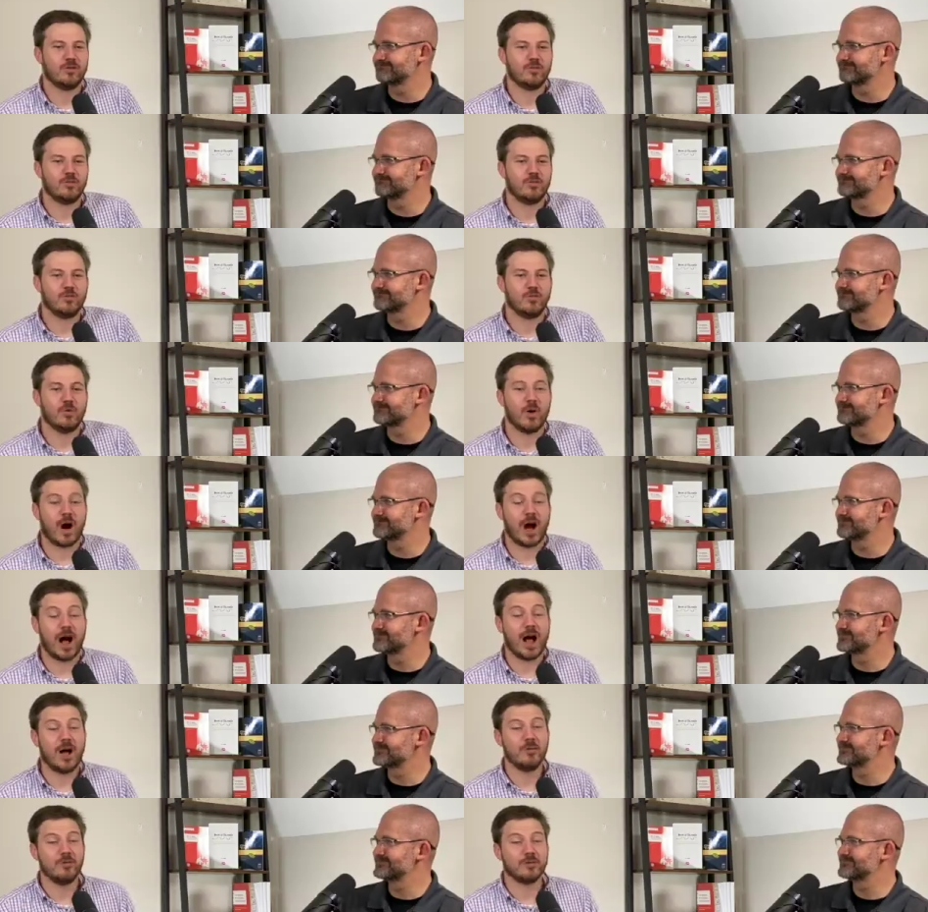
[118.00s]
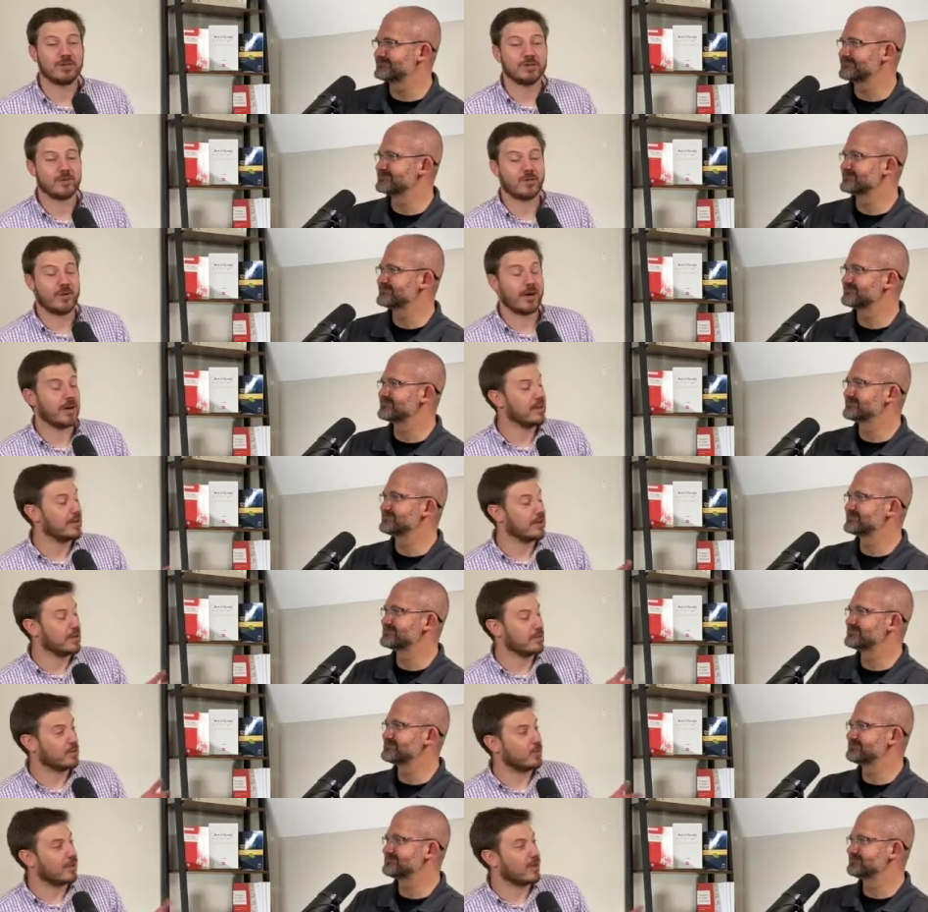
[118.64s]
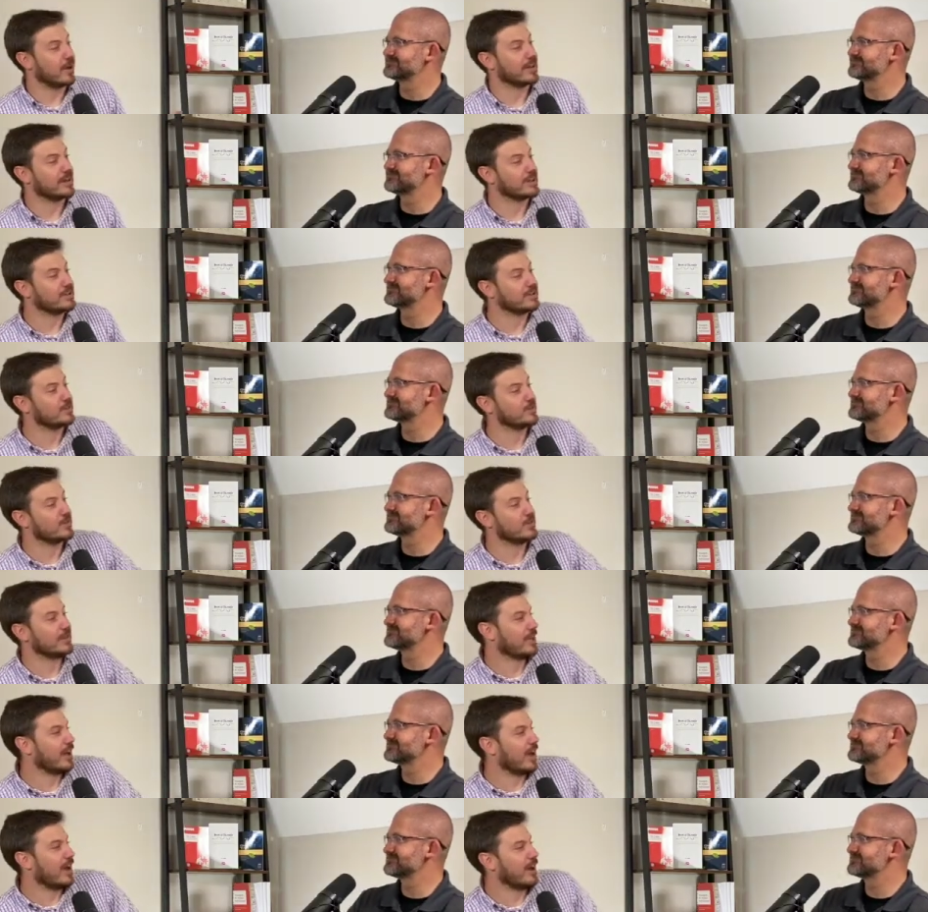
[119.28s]
Speaker 1: Well, I was very impressed
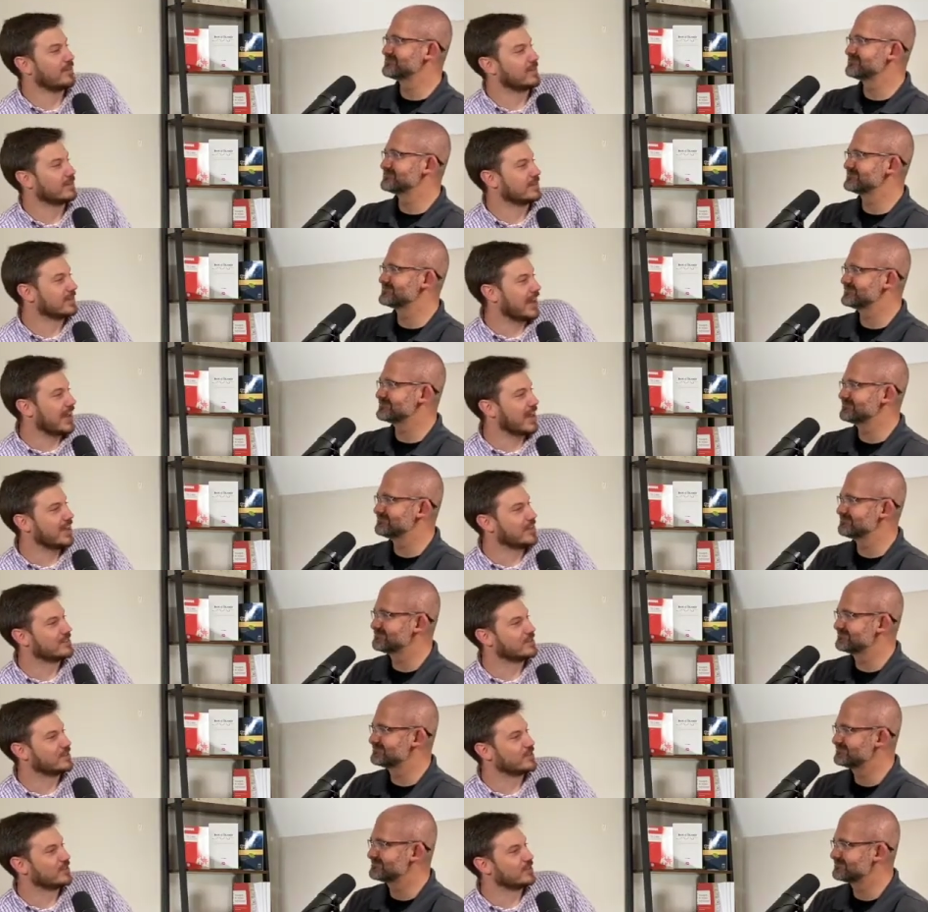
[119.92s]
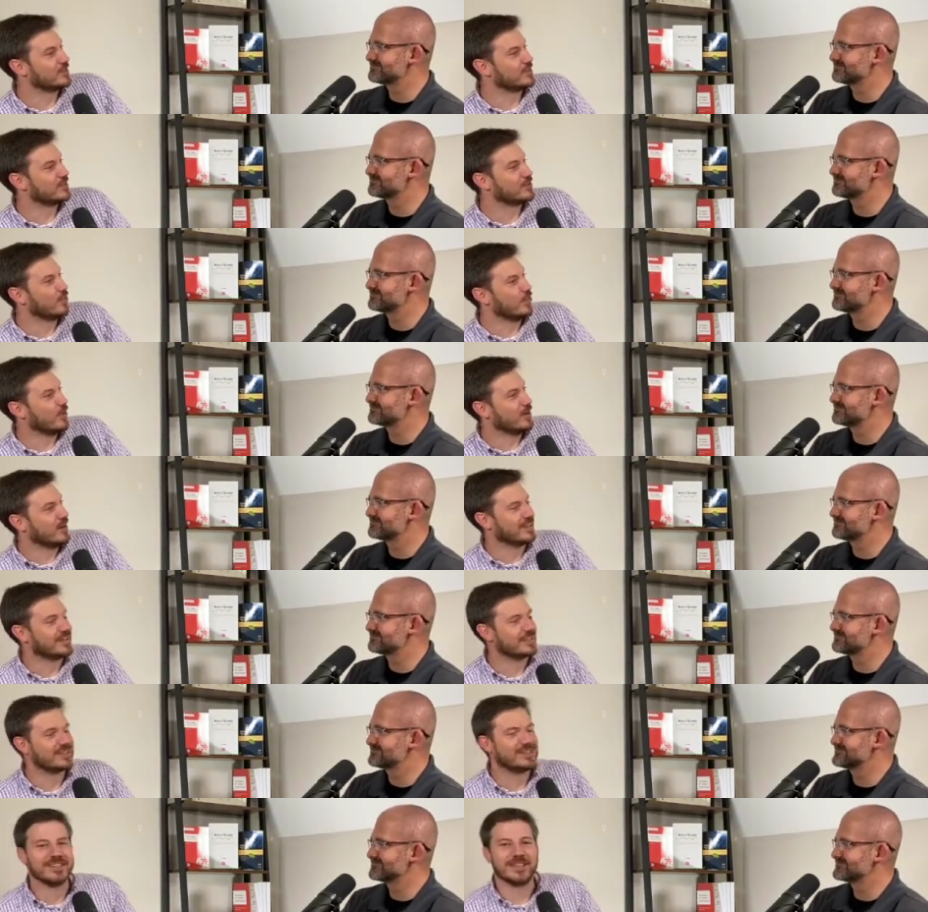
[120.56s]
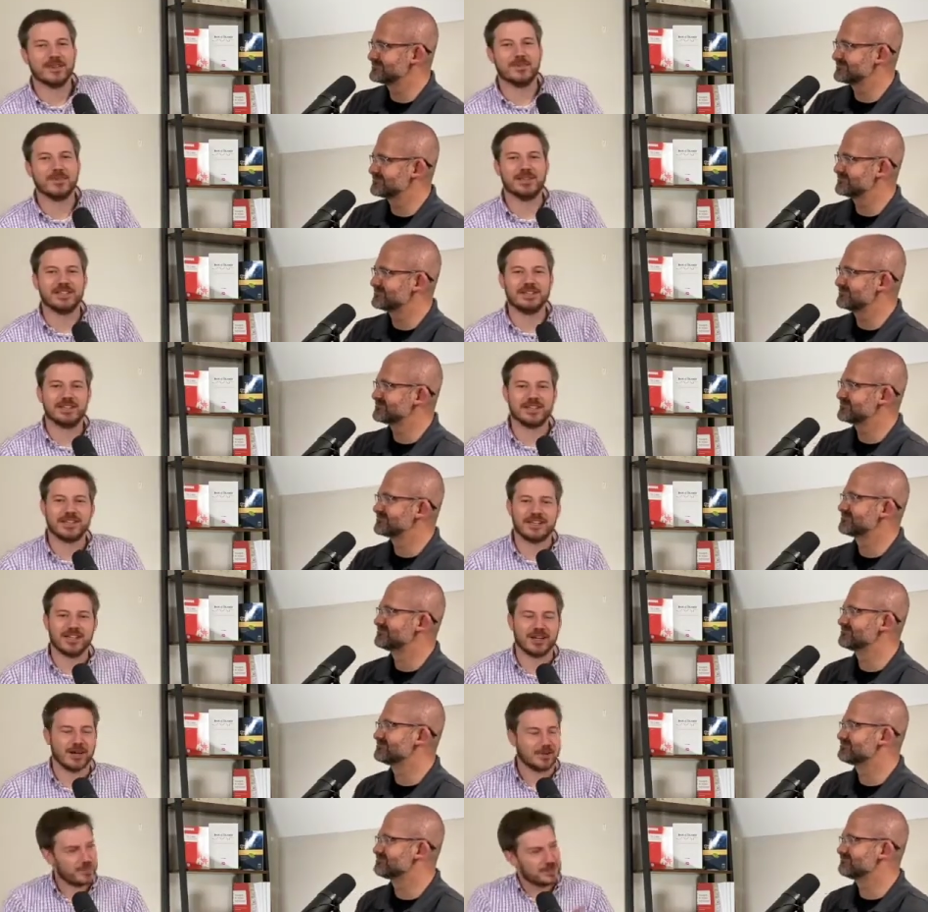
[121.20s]
with Iva's answer to what is
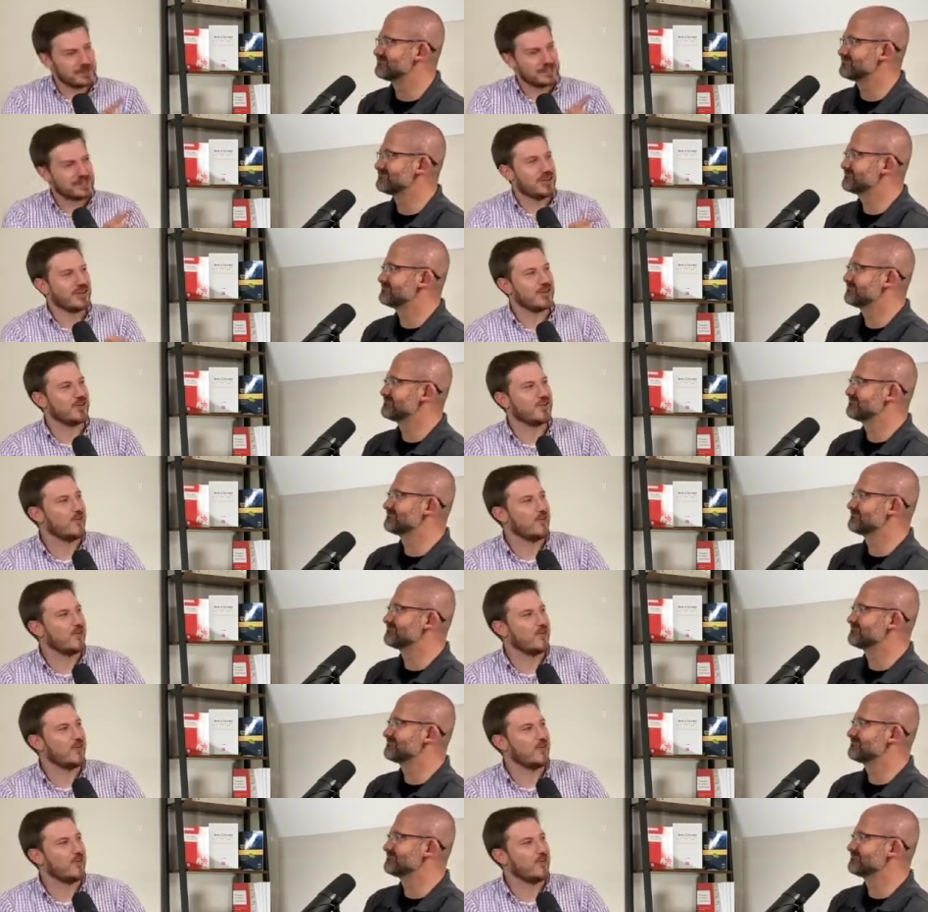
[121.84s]
CBT, and I'm going to tell you